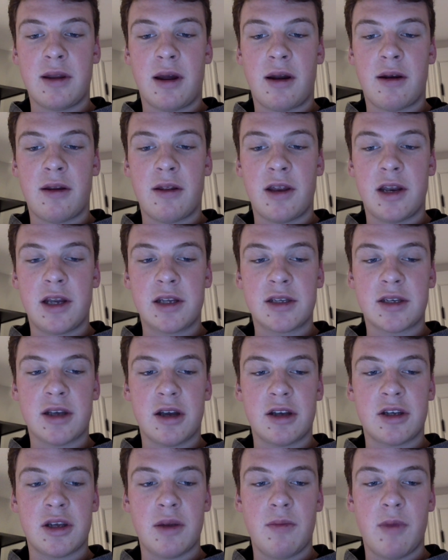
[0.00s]
out of the
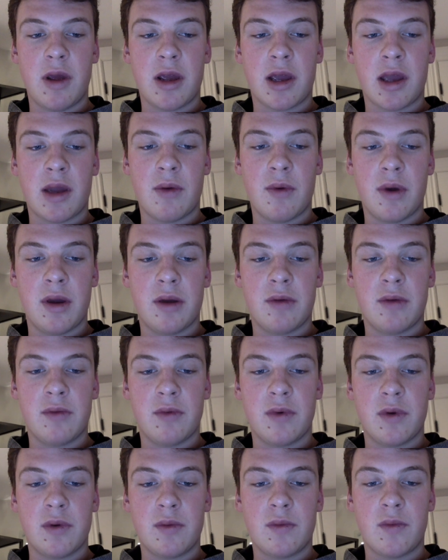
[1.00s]
discussion, making way.
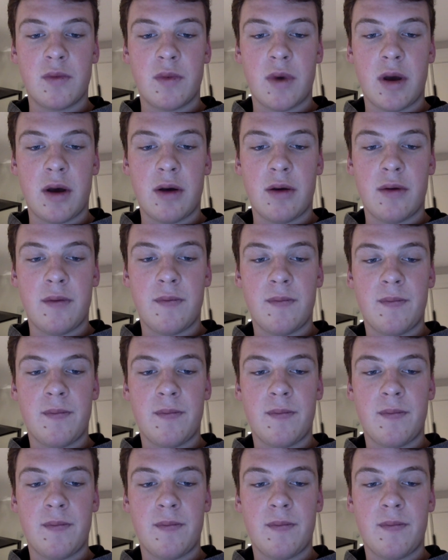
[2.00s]
Well,